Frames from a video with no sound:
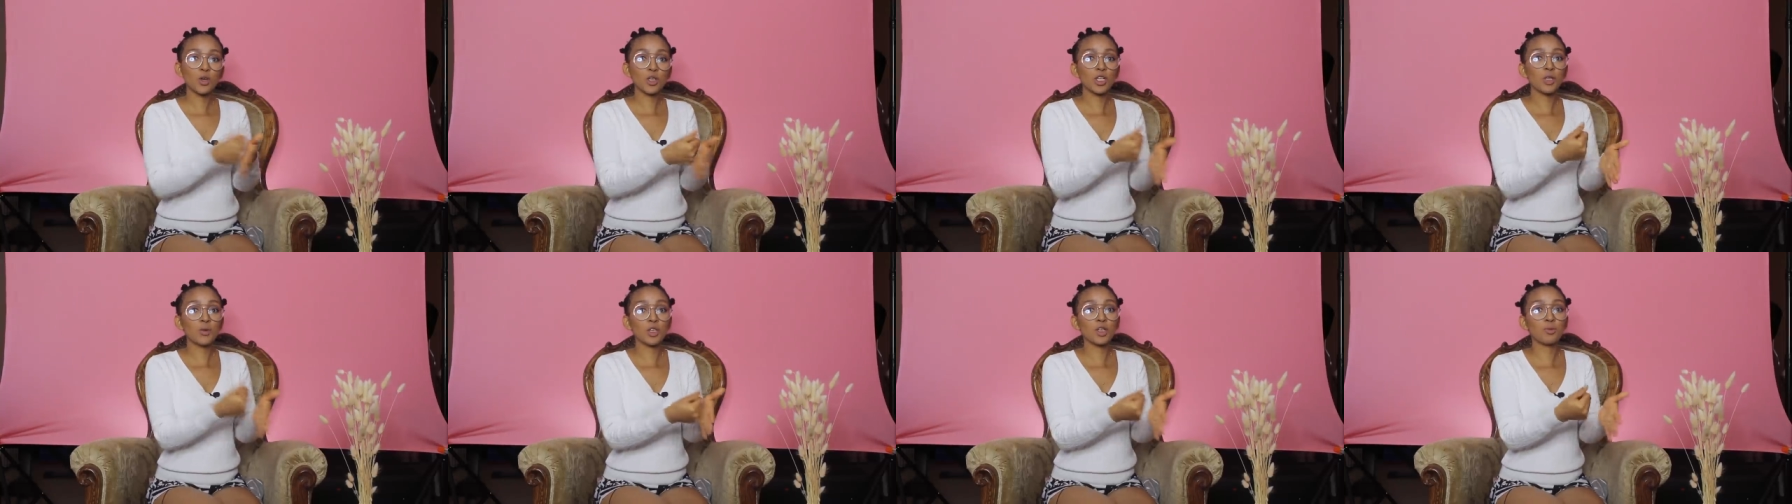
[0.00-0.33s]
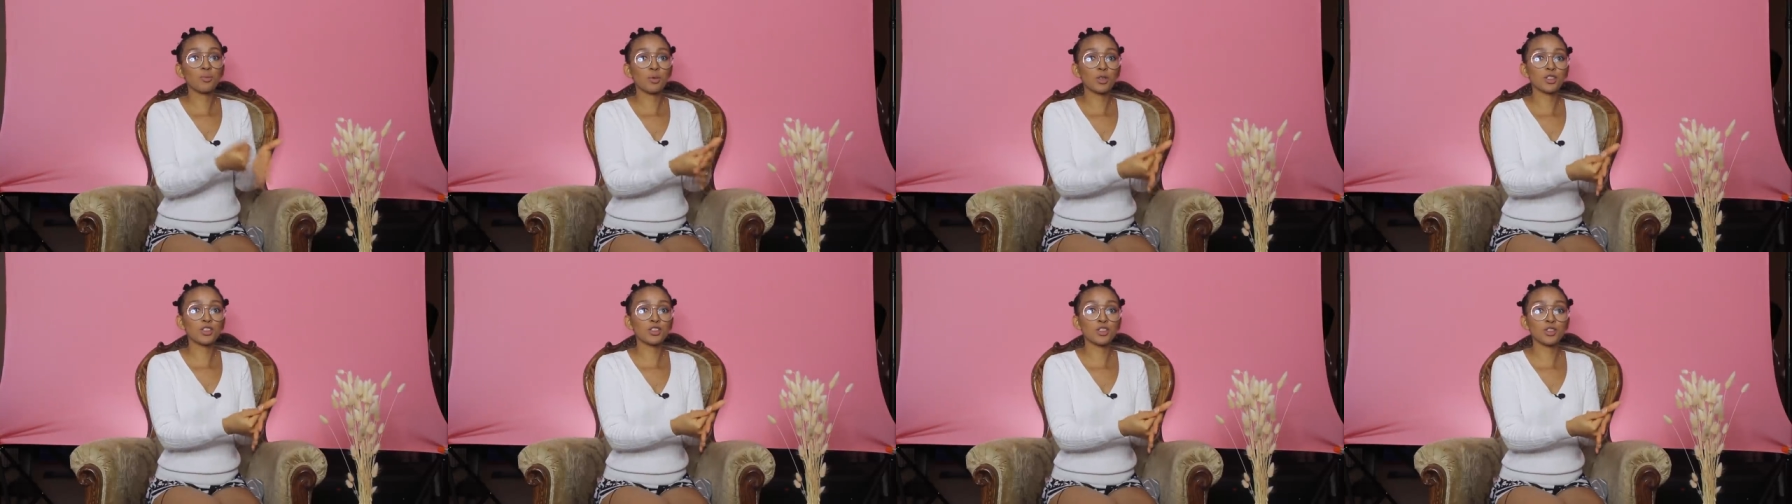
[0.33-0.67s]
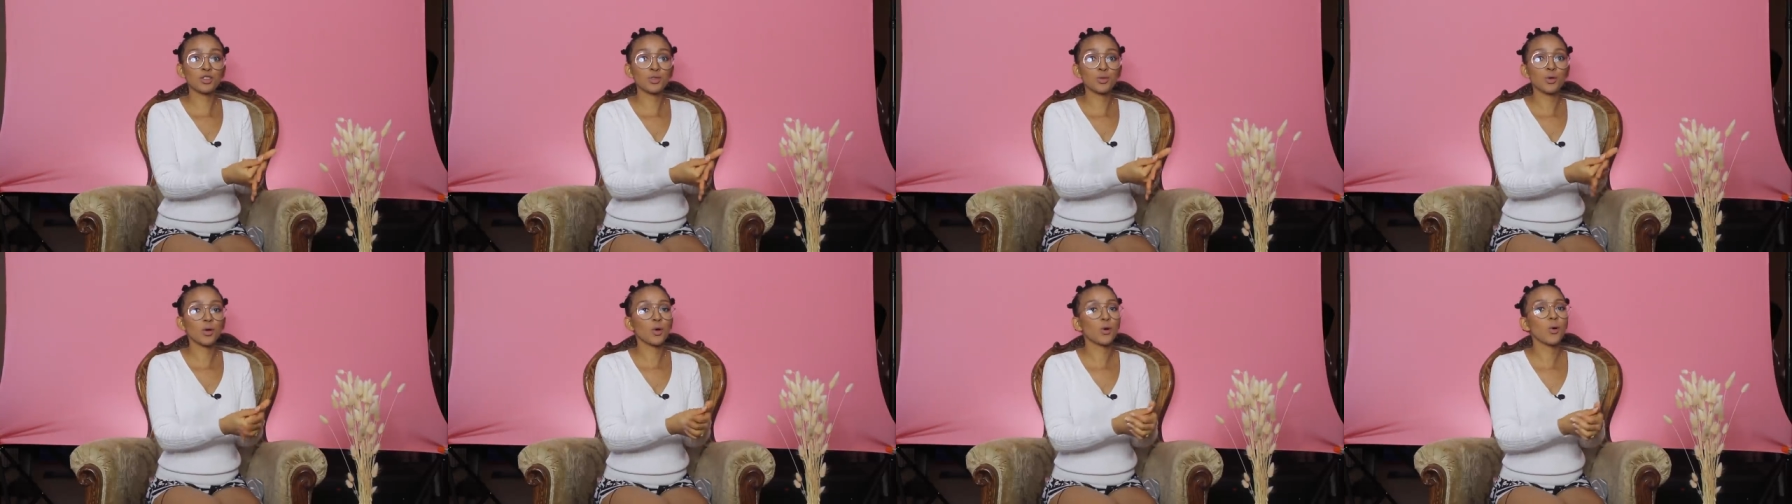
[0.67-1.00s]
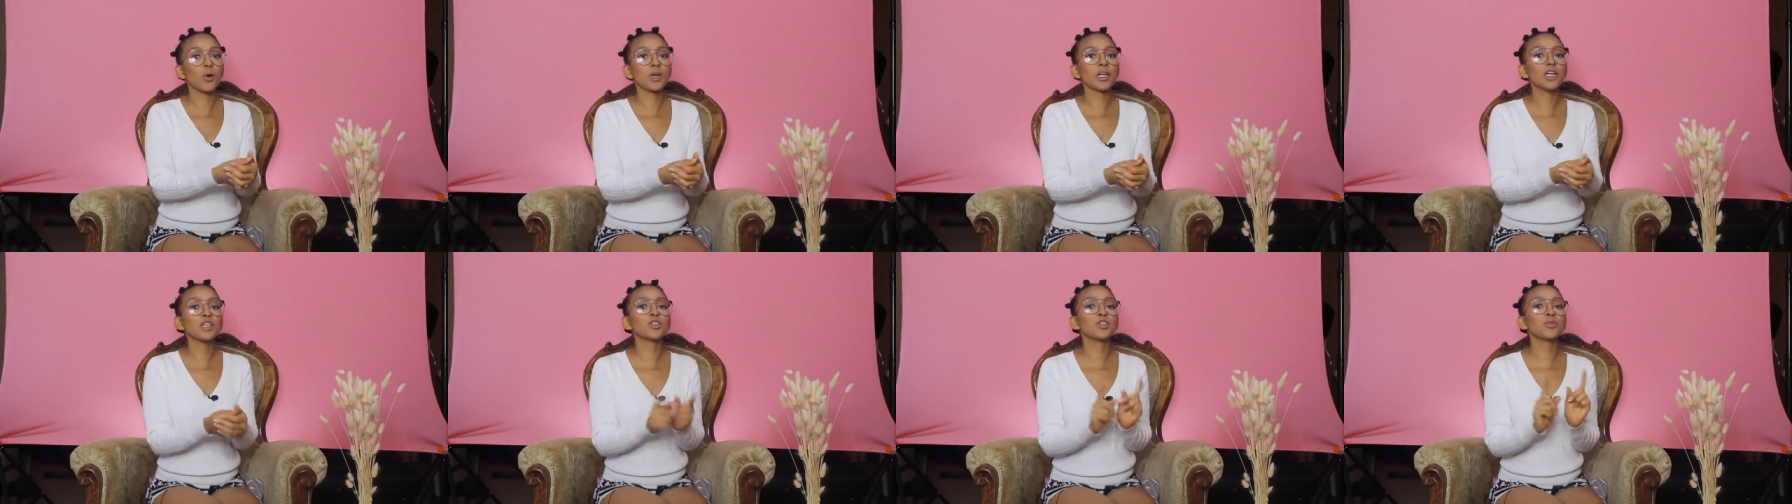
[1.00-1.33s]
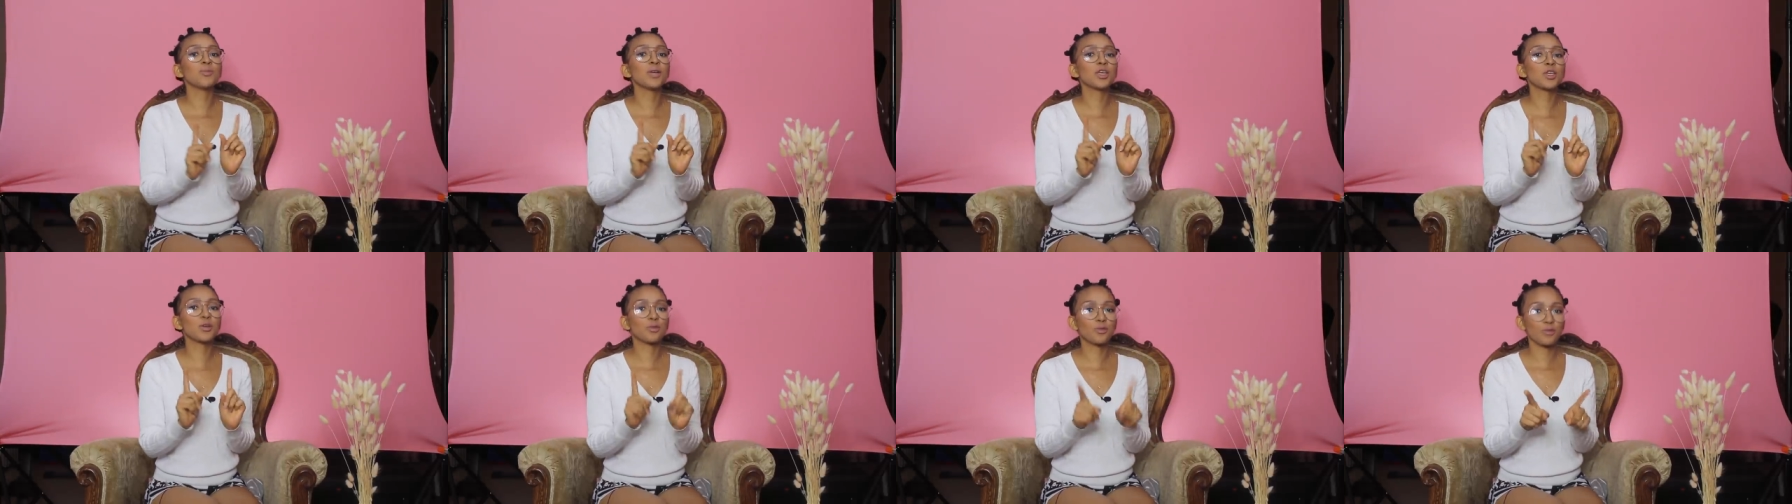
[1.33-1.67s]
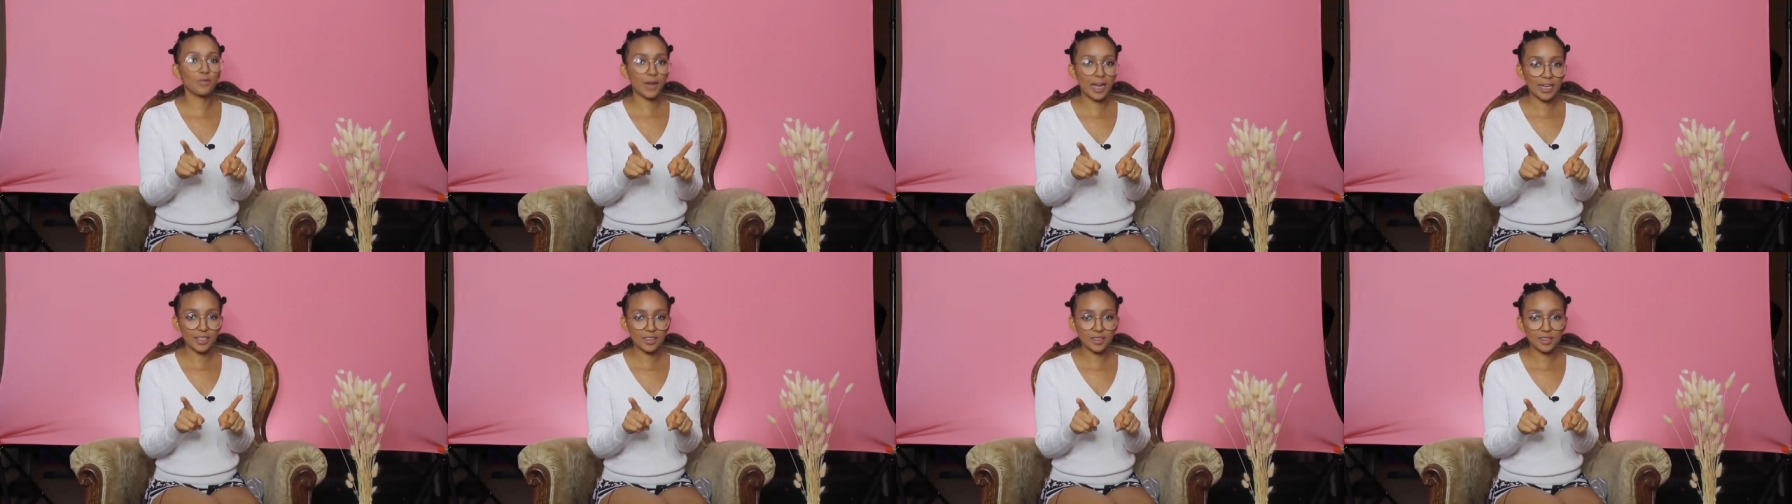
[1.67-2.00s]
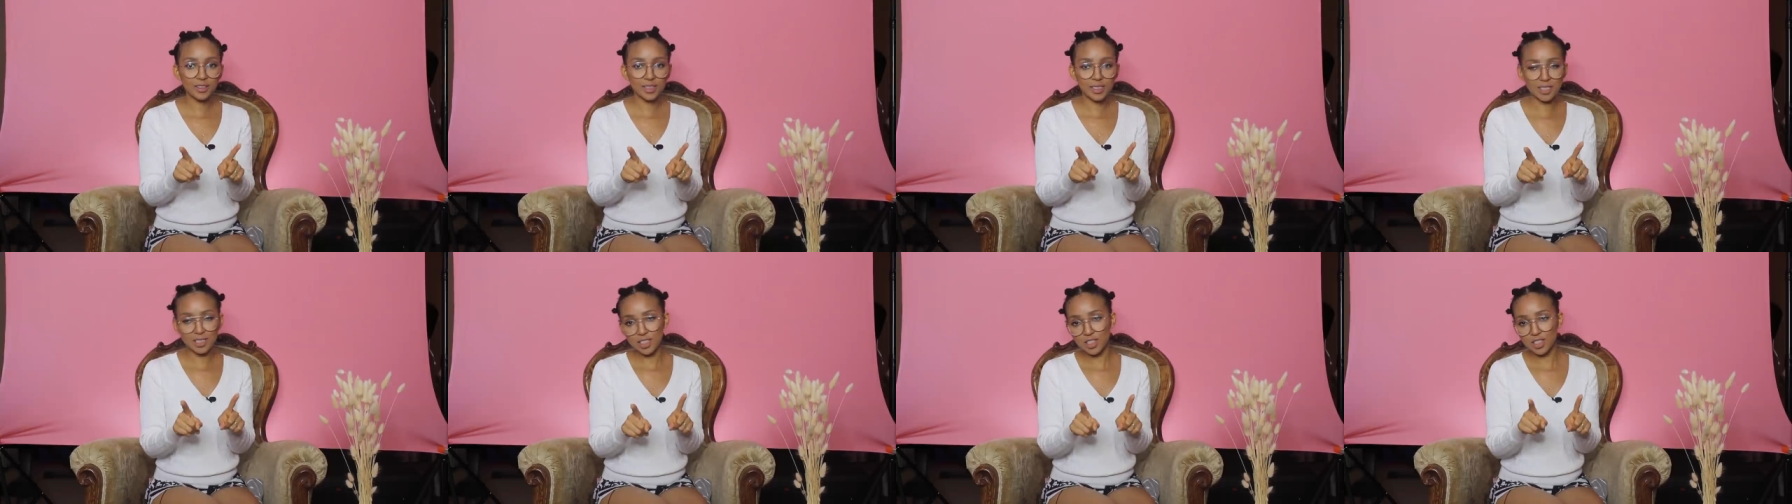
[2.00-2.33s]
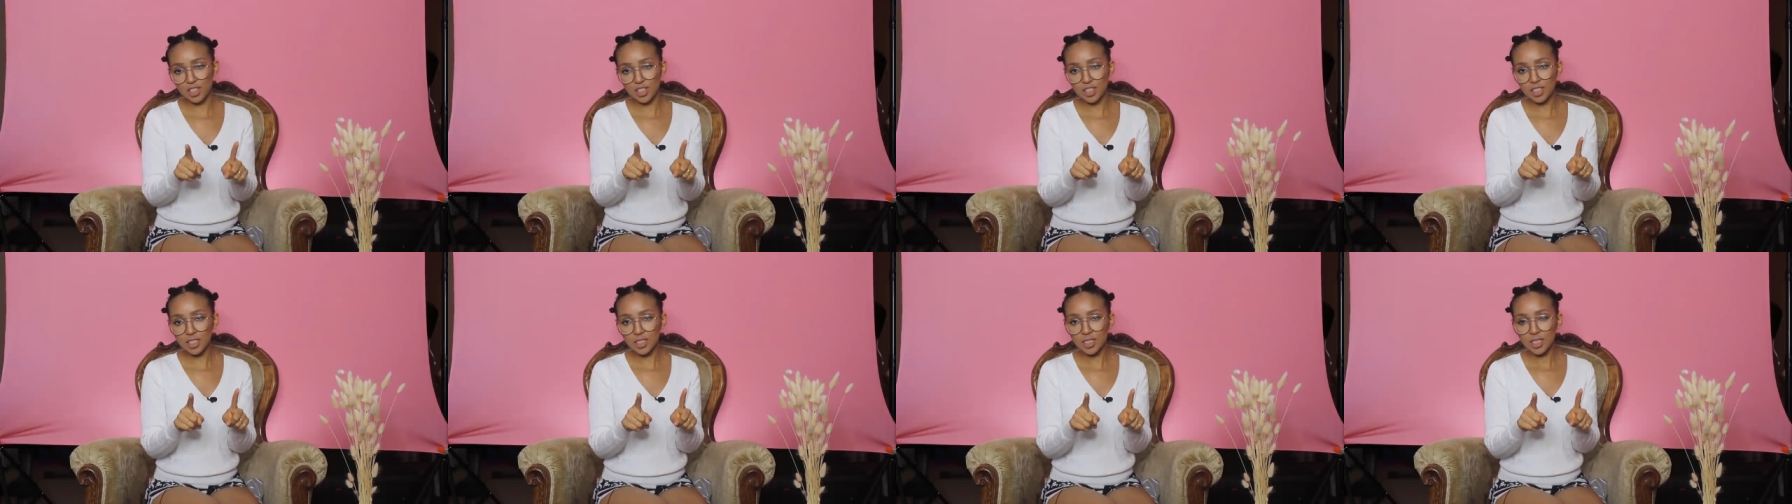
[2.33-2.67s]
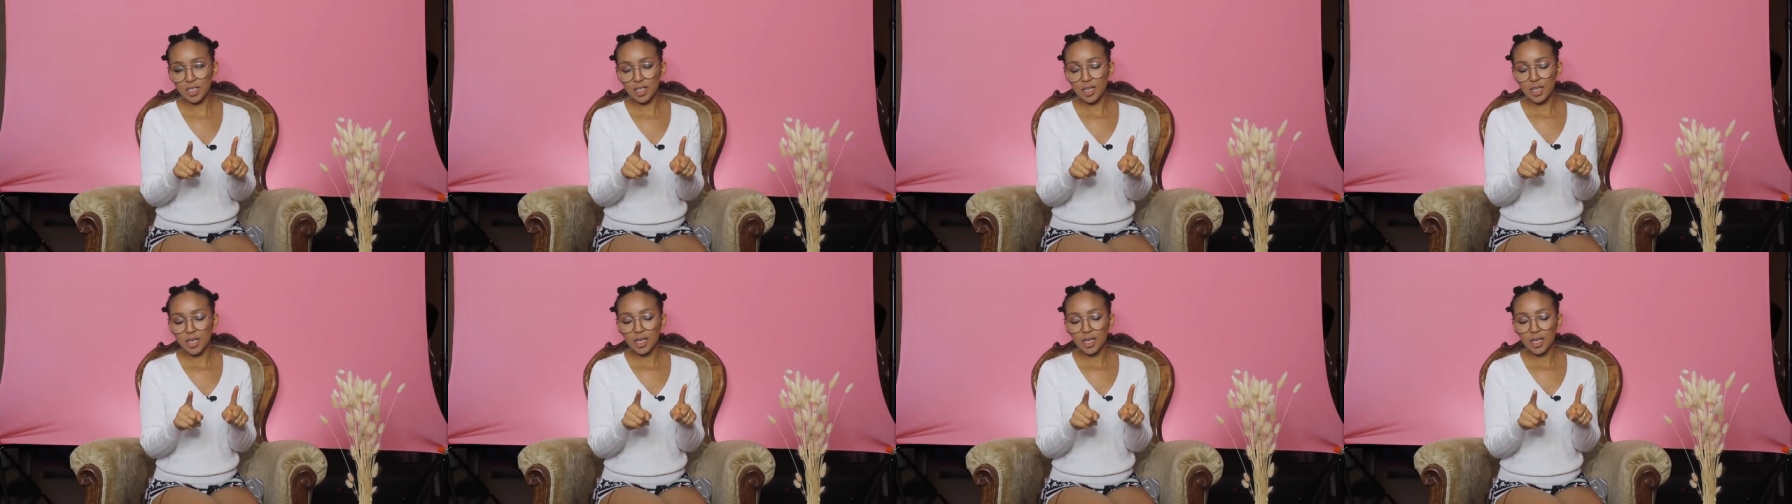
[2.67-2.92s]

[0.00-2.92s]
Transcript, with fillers: only when you're pushed into a corner do you make your final decision.